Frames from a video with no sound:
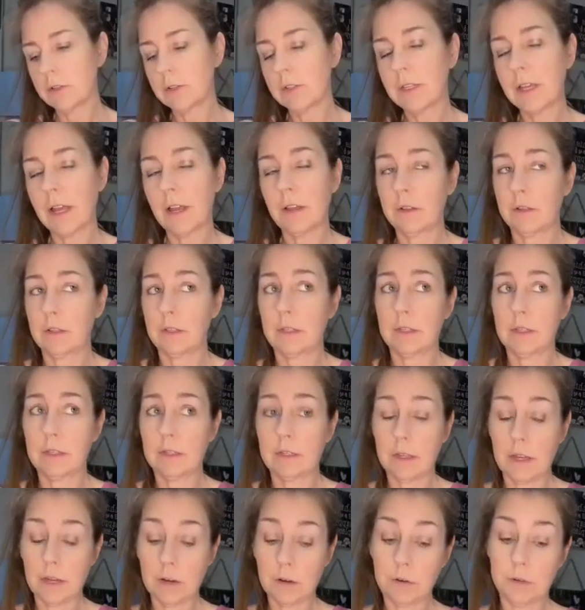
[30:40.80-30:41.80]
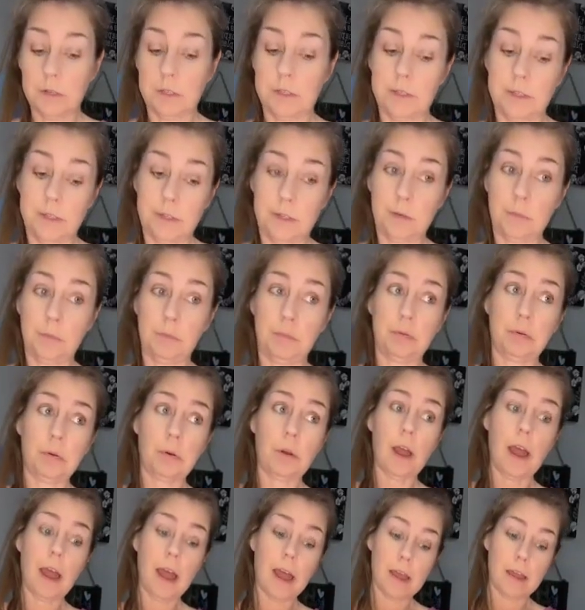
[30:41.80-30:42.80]
Turns out Sarah's
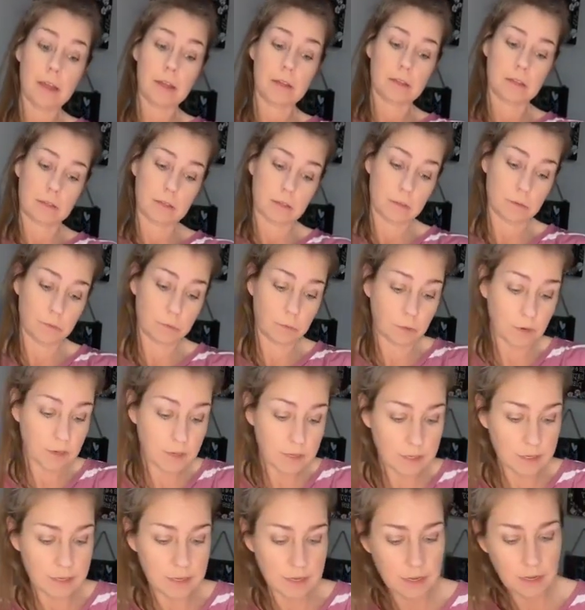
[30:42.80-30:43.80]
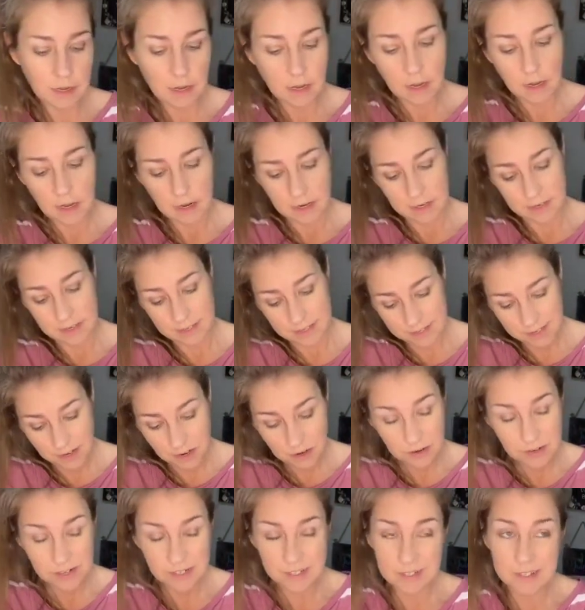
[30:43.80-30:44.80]
surprise is really
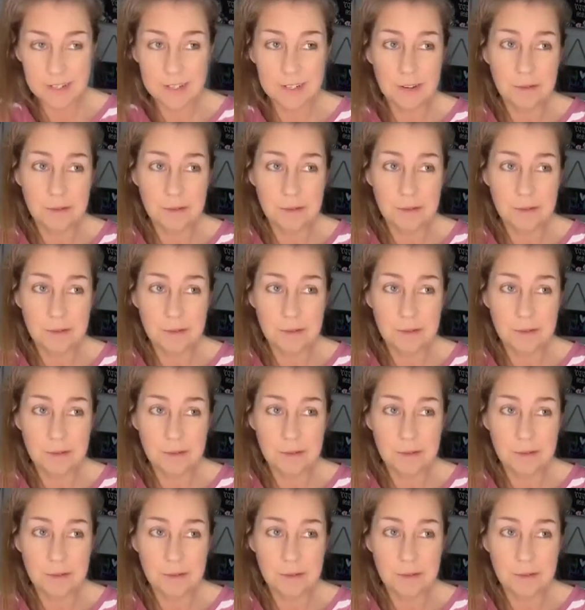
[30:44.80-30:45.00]
Sarah's